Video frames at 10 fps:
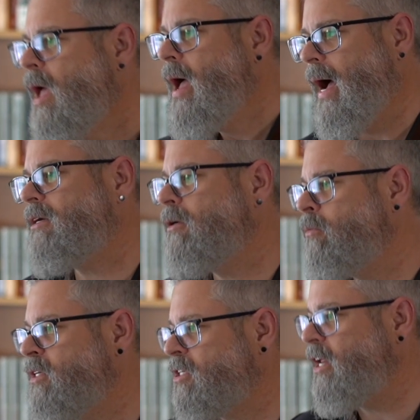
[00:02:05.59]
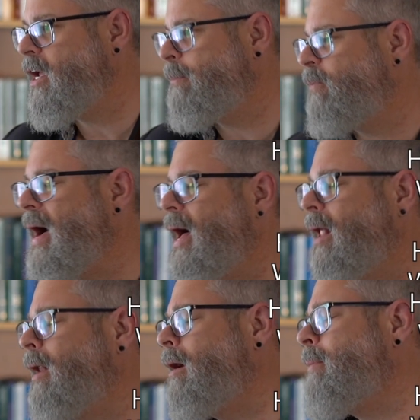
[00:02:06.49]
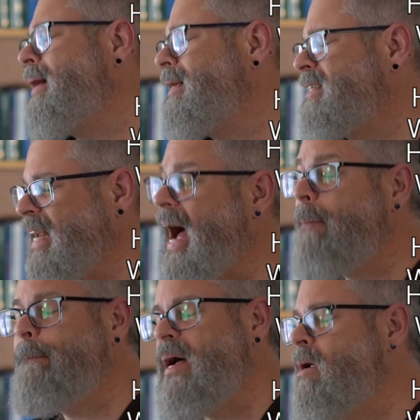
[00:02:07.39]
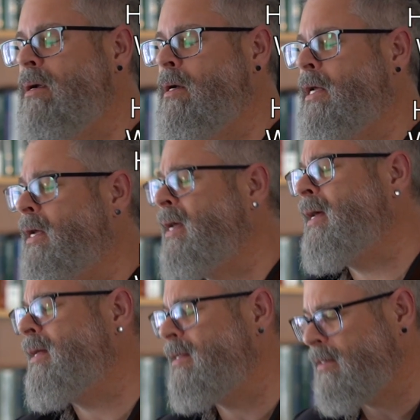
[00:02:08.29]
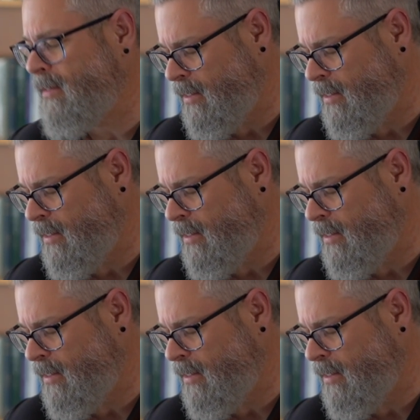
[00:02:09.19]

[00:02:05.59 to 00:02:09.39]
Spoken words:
How can we sleep while our beds are burning?